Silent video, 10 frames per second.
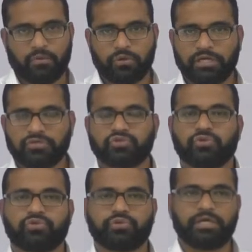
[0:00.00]
Okay, so
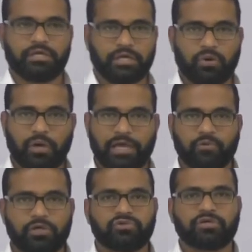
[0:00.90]
today, now I
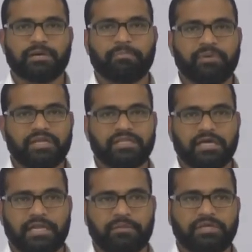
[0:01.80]
want to compare the
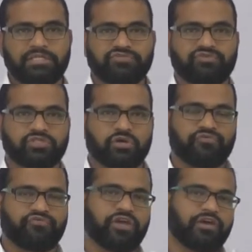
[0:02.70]
elements which are
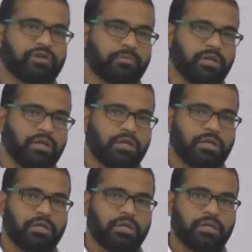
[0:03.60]
favorable
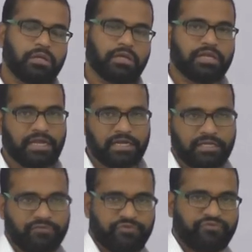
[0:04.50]
in
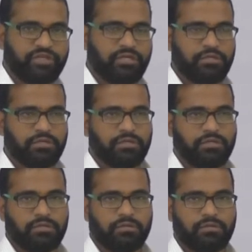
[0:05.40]

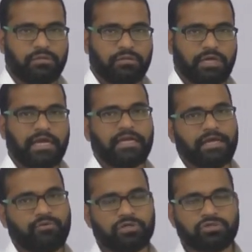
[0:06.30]
1950 and
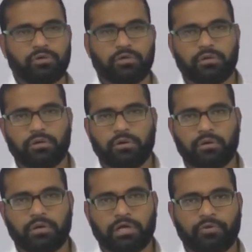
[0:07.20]
I want, to,
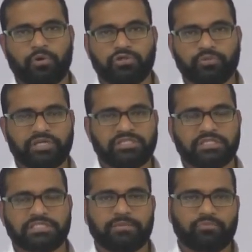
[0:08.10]
I want to
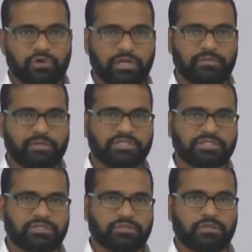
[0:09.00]
mention some more
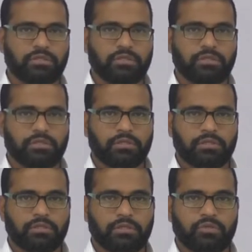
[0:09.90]
elements
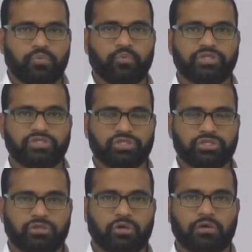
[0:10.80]

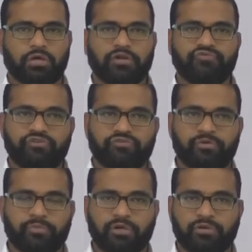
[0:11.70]
which are
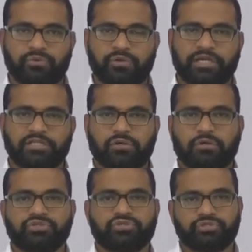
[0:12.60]
unfavorable to write the
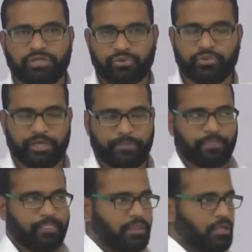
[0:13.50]
constitution today.
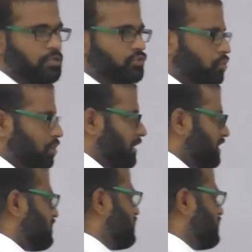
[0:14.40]
So let us